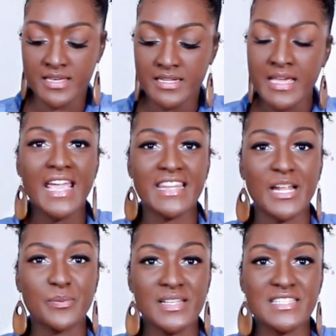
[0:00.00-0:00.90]
it, and then
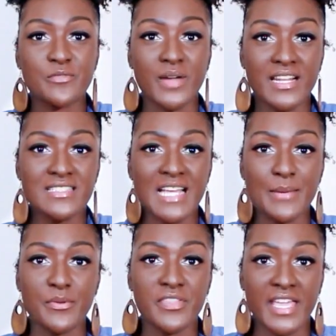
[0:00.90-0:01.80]
I'll place it right on
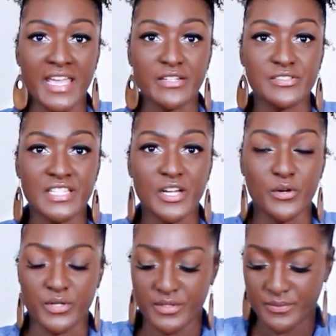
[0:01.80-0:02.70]
top of the candlestick
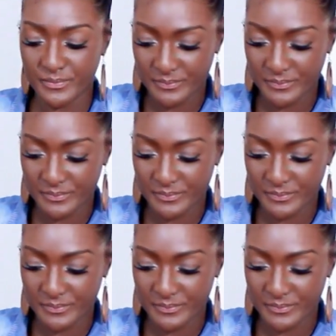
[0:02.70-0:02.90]
holder.